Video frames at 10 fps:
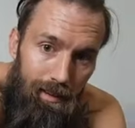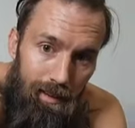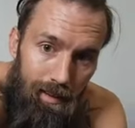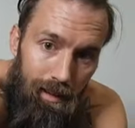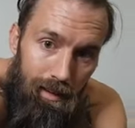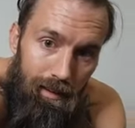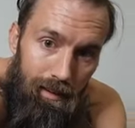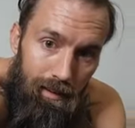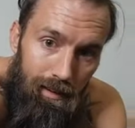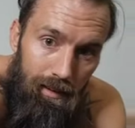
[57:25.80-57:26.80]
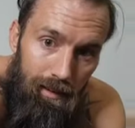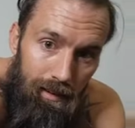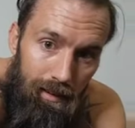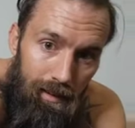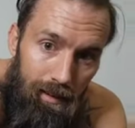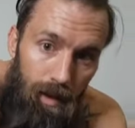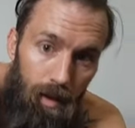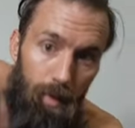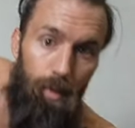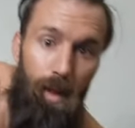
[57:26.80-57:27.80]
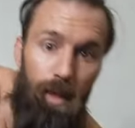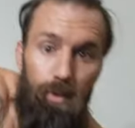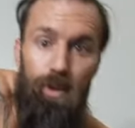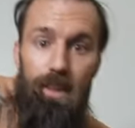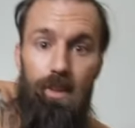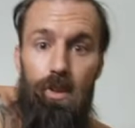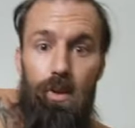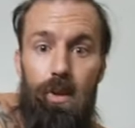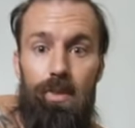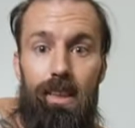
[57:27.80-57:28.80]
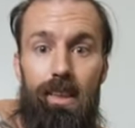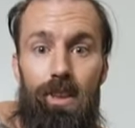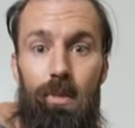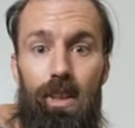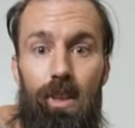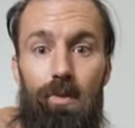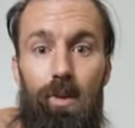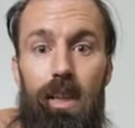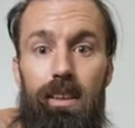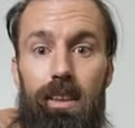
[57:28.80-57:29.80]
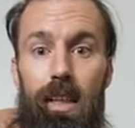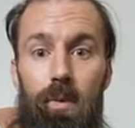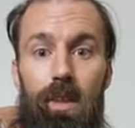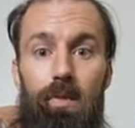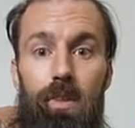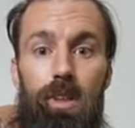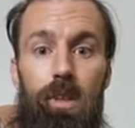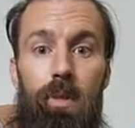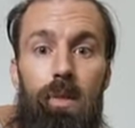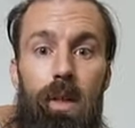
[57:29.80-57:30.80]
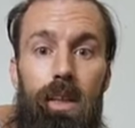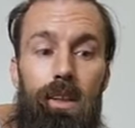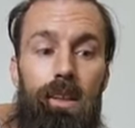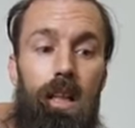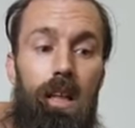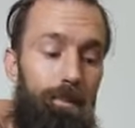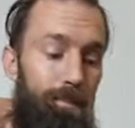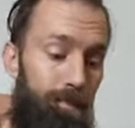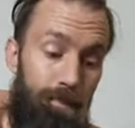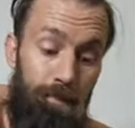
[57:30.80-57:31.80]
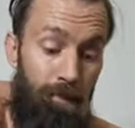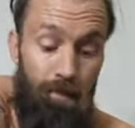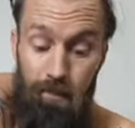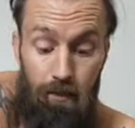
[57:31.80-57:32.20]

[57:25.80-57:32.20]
Question. Oh, bro, why don't you get the UFC and smash a few guys in the lightweight division and make records? Um,